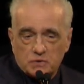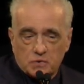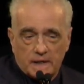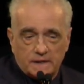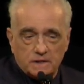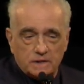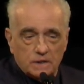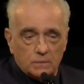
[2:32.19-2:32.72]

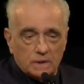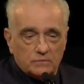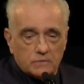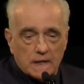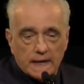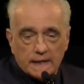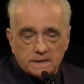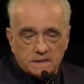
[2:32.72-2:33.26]
tried to do with
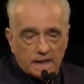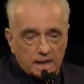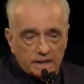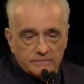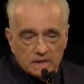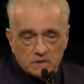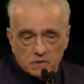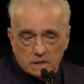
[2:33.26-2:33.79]
Rai
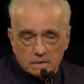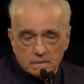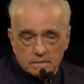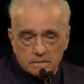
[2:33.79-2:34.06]
Television